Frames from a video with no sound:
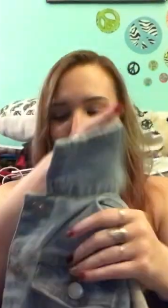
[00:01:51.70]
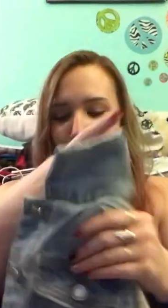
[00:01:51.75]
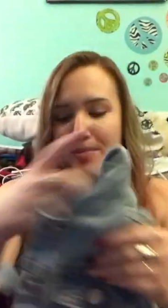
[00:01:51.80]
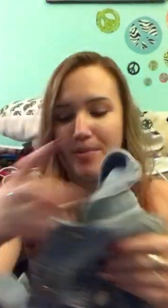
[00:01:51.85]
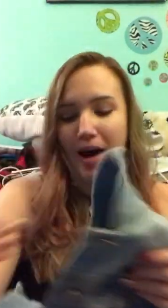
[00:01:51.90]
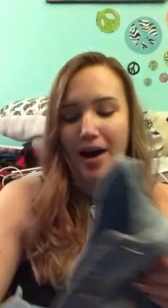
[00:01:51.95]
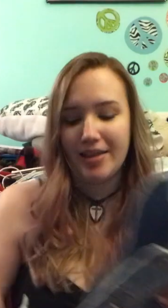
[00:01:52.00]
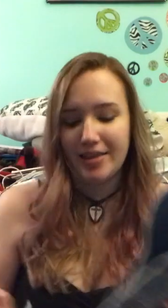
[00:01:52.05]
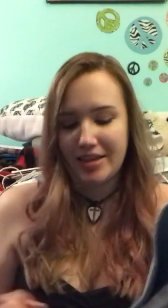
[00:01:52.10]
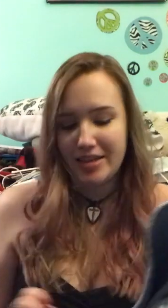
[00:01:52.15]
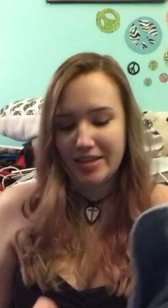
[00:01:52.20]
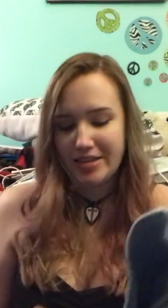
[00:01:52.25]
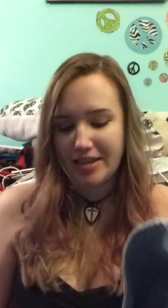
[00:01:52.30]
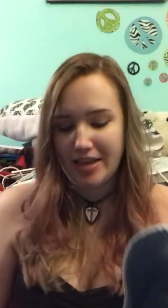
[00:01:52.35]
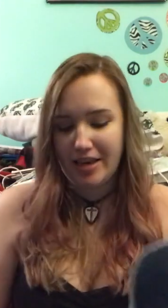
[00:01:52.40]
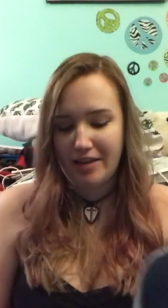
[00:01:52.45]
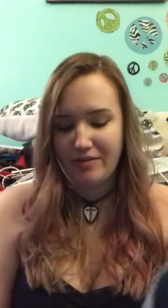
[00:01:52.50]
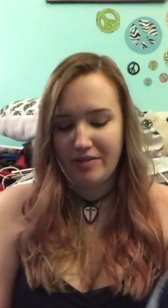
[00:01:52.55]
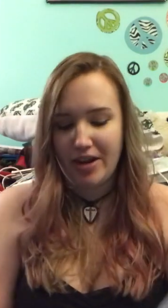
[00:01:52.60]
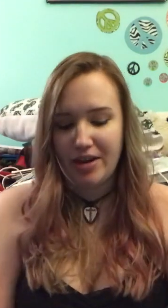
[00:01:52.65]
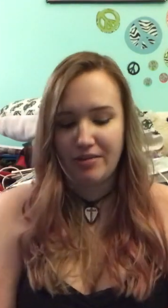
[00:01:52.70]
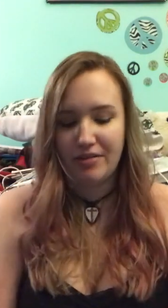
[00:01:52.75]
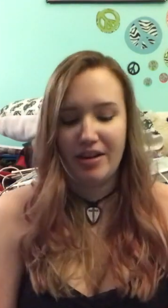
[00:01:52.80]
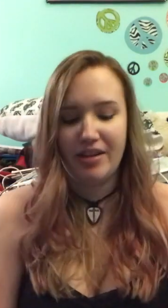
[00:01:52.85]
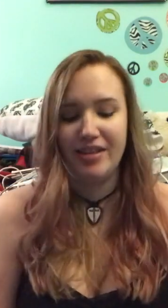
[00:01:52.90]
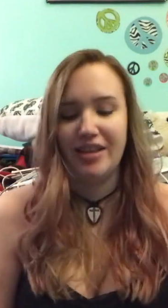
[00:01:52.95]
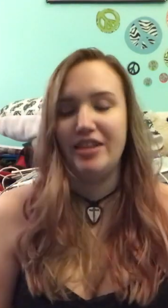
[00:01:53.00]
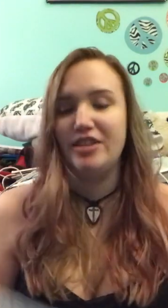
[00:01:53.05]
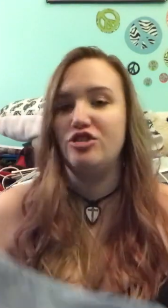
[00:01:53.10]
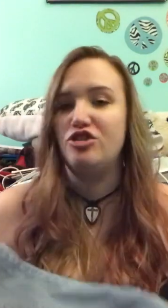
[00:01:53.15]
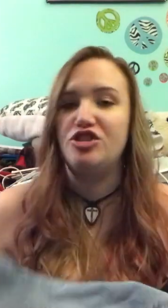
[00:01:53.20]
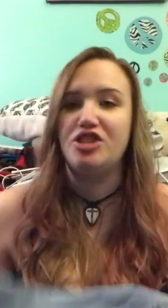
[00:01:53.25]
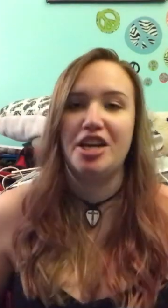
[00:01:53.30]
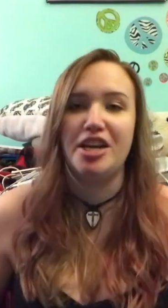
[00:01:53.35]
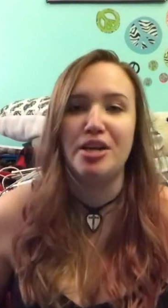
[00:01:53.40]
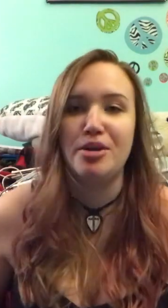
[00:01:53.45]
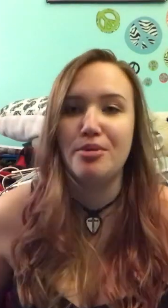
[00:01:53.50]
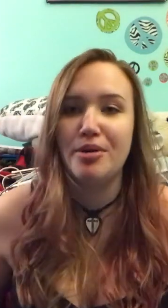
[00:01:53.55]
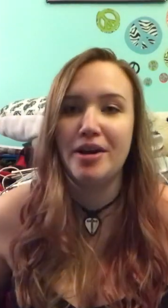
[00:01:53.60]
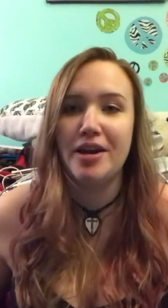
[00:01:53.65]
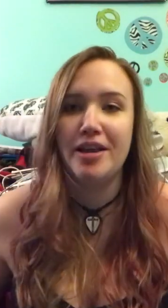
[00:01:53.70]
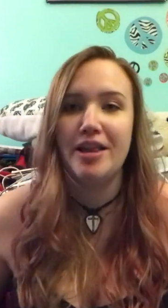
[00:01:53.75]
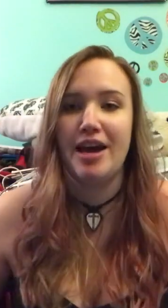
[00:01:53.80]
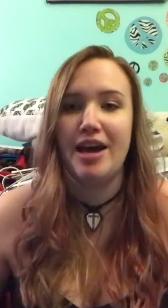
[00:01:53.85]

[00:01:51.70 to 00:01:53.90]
I bought this like right around like January